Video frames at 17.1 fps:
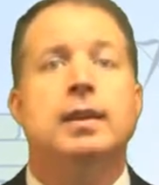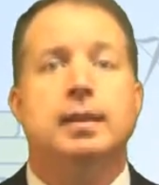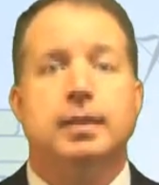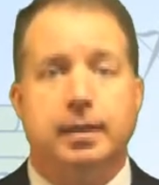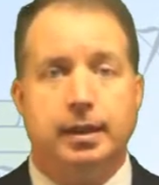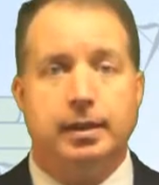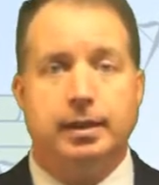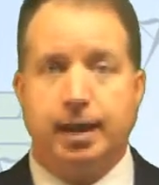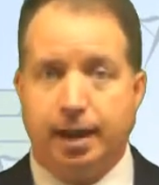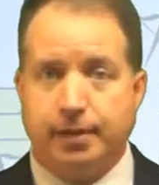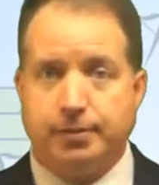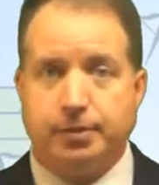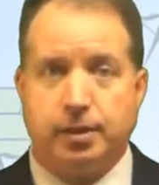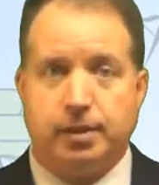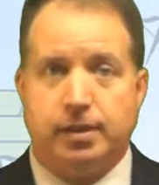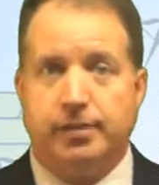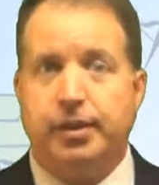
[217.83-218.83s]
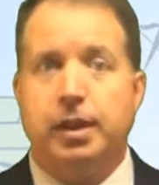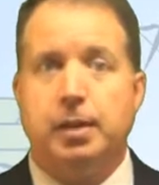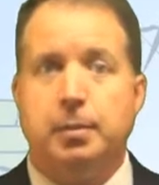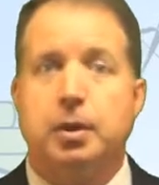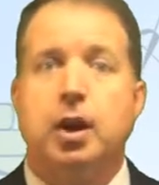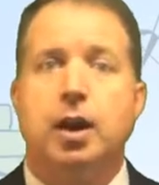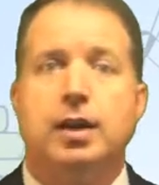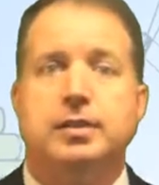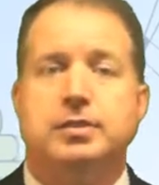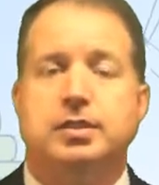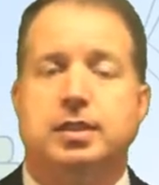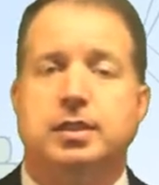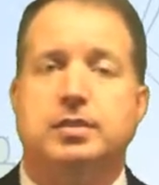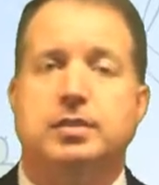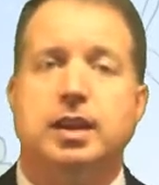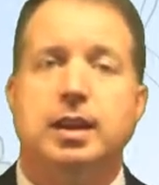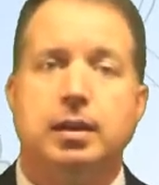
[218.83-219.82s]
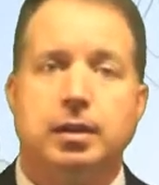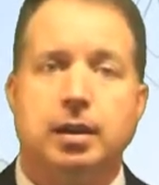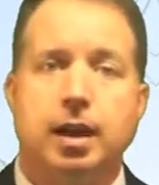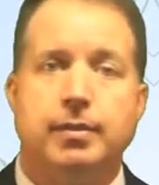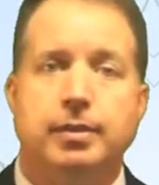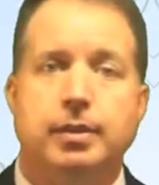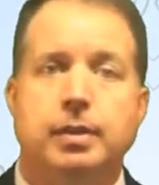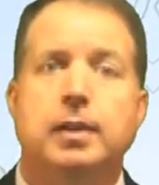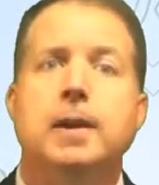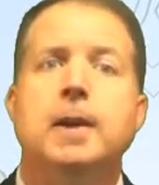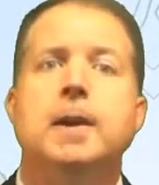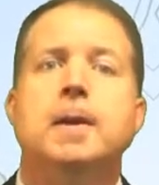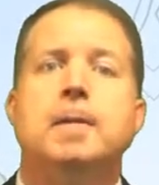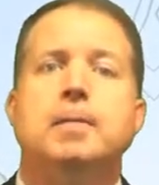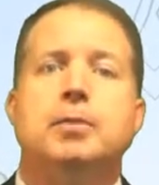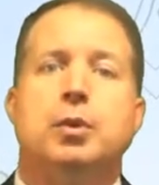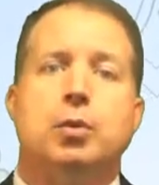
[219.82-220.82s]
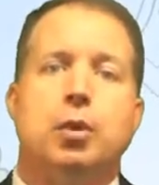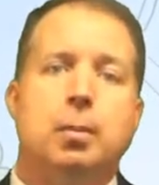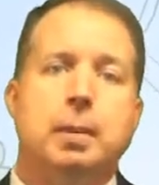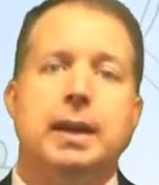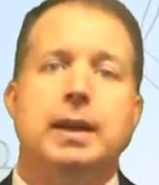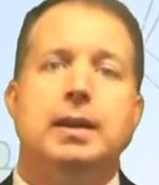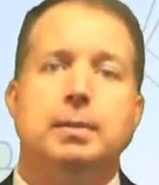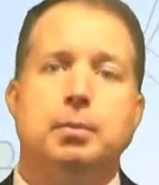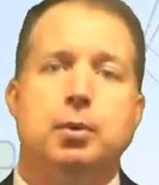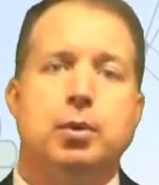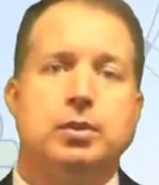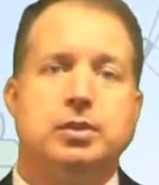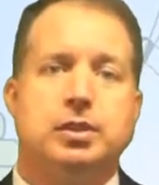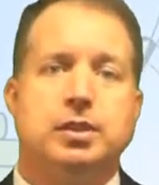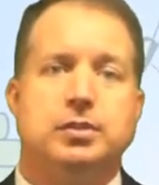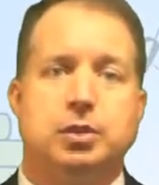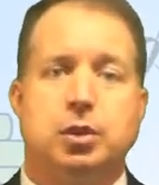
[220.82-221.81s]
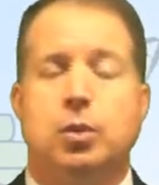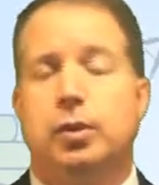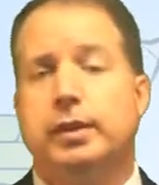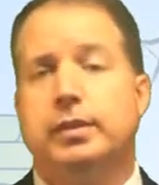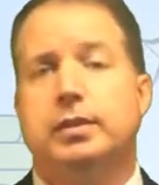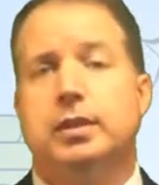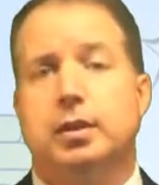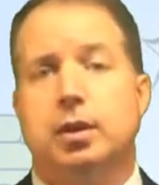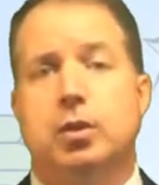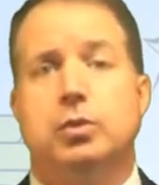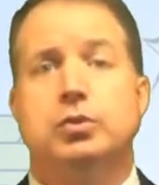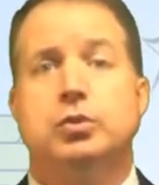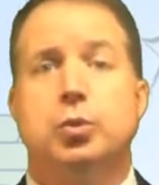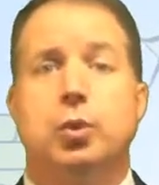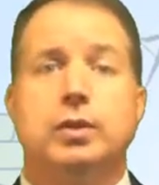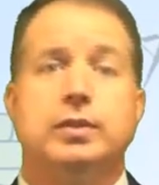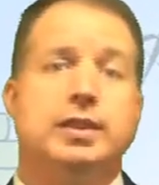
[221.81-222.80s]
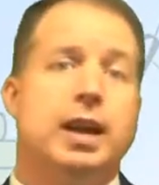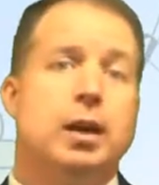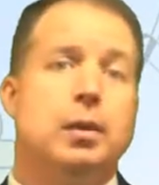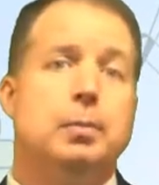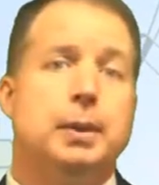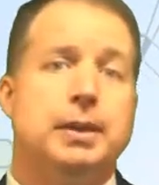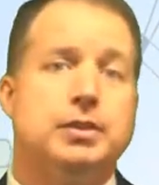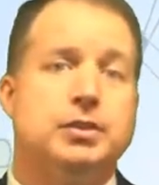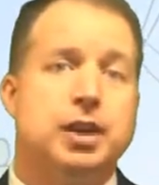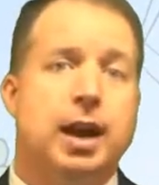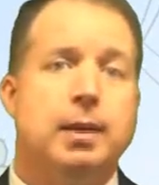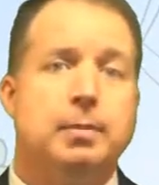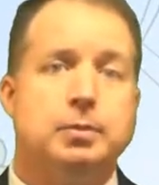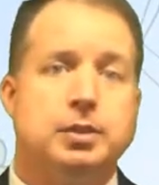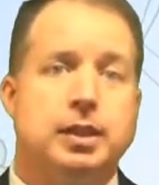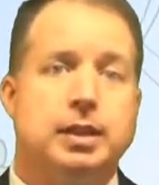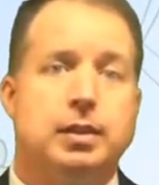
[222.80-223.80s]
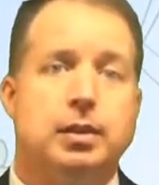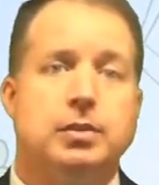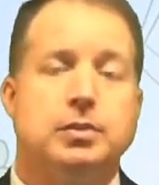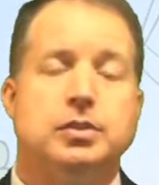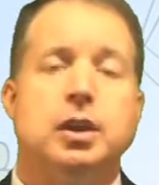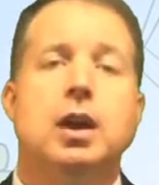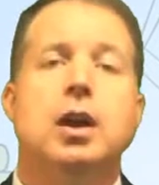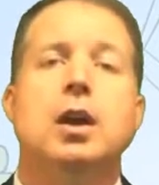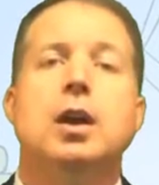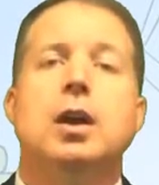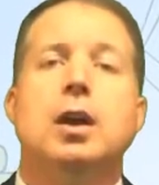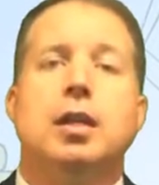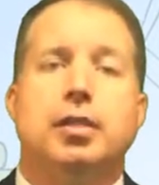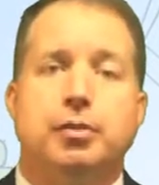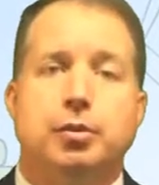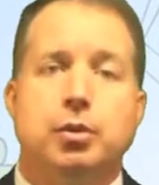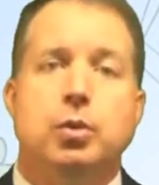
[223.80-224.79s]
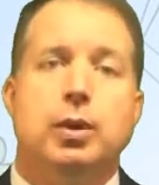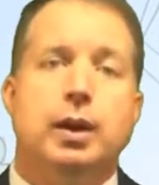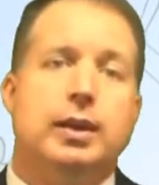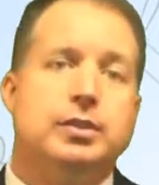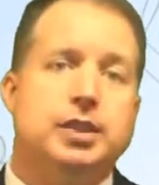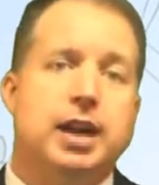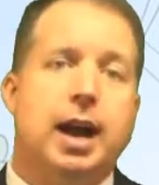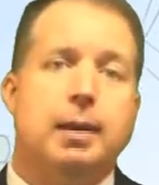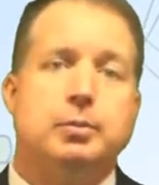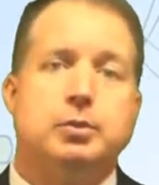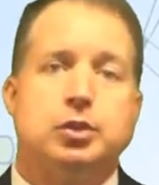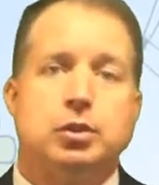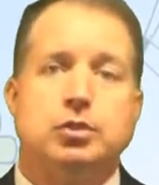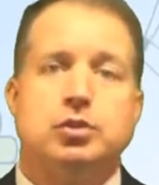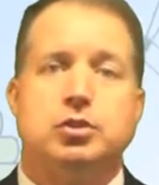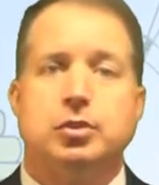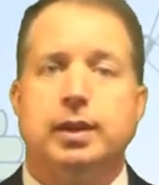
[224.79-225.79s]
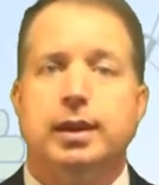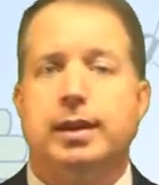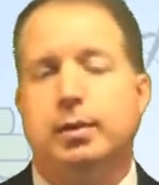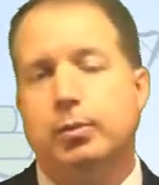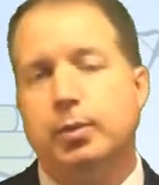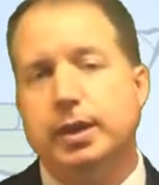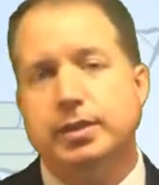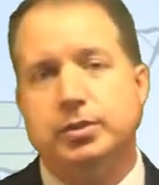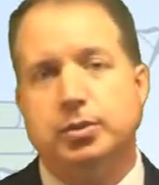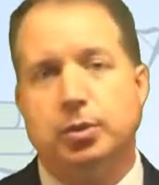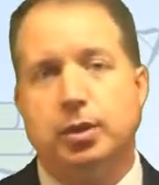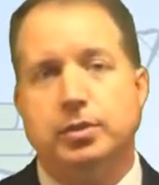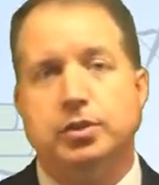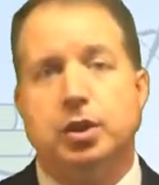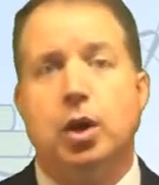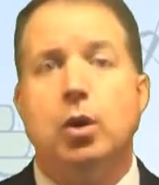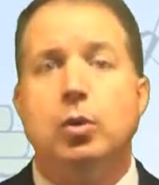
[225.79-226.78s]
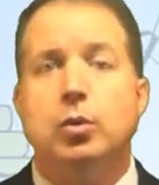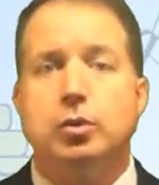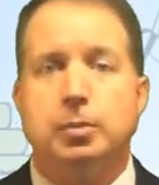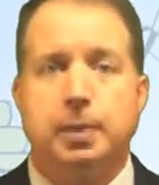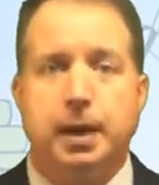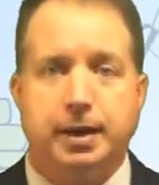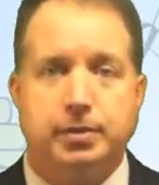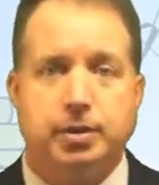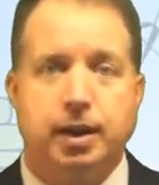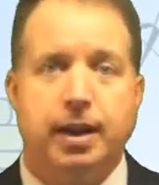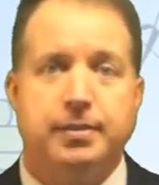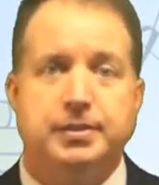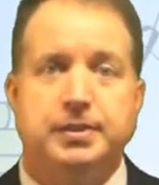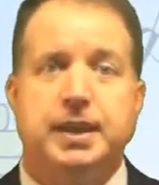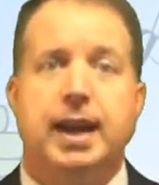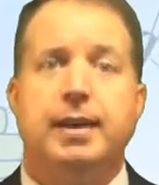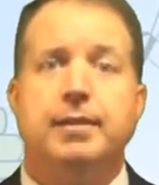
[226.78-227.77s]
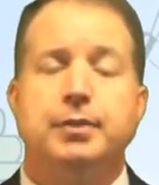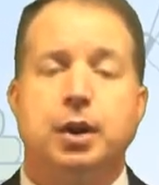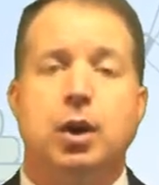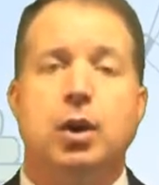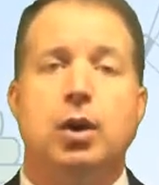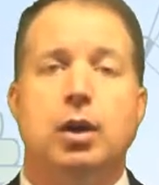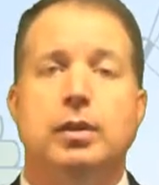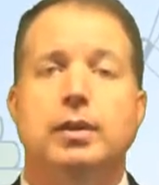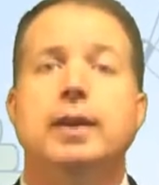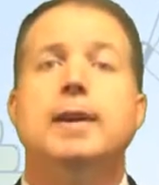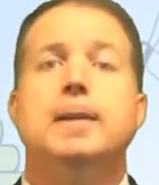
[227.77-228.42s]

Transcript: Then, after the development costs of the site are covered, the remaining portion is going to go towards helping job seekers through a job search training resource owned by Drive Staff called